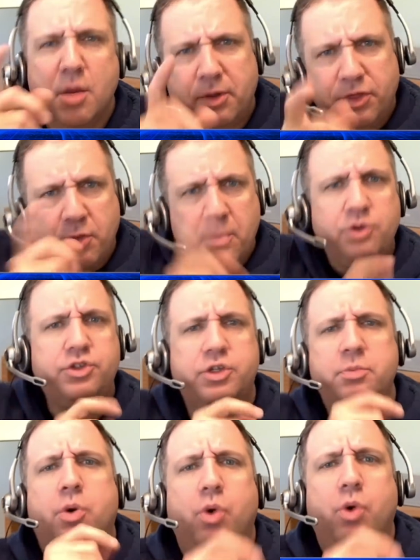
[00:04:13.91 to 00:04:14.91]
But the most
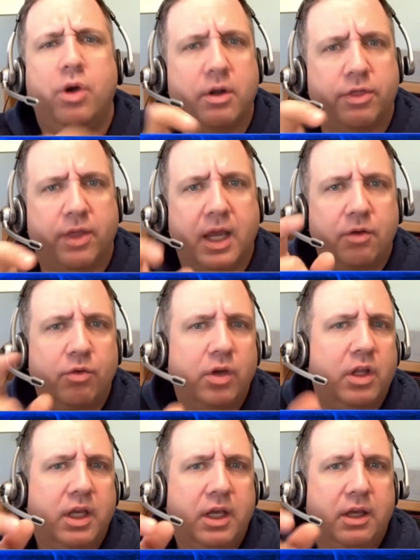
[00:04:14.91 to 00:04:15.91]
important thing, and
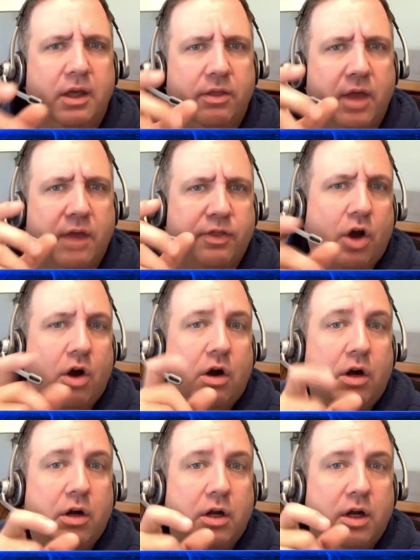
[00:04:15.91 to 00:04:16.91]
really at the
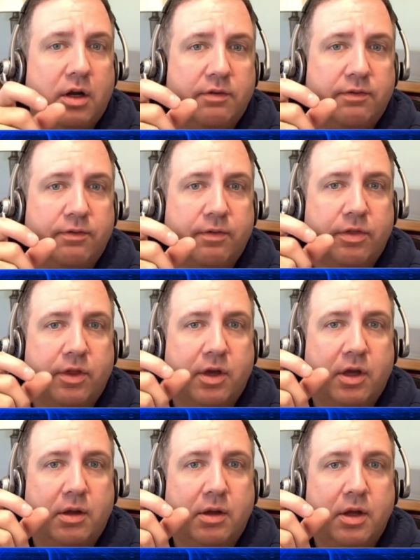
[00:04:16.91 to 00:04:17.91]
heart of
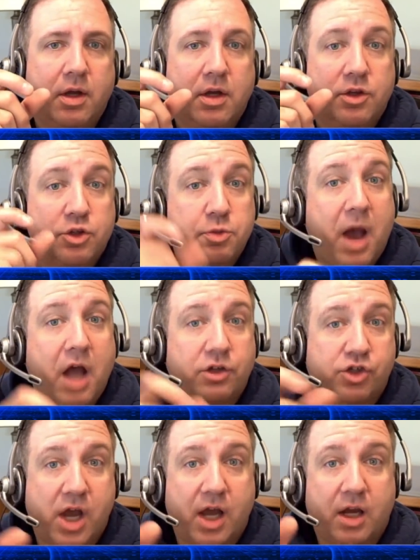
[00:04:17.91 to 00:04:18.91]
the
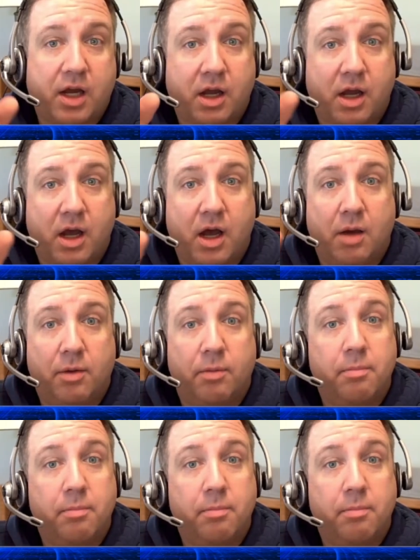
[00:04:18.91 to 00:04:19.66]
SpotCheck uh,